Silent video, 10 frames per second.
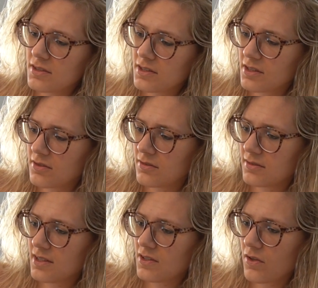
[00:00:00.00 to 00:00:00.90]
So
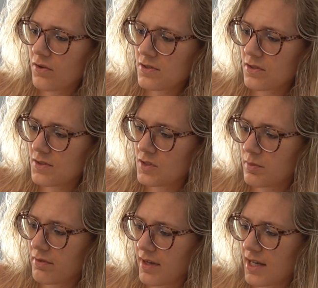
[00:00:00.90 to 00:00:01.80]
it's also
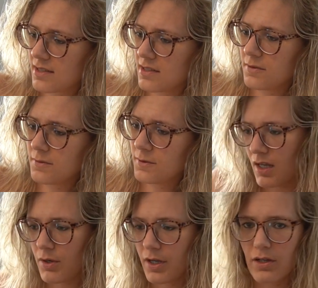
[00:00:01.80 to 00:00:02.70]
super fast.
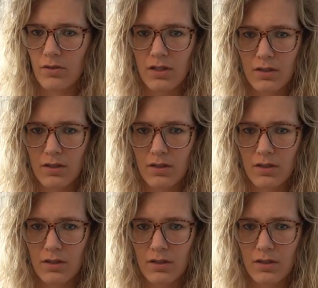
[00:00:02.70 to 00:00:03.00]
Here we go.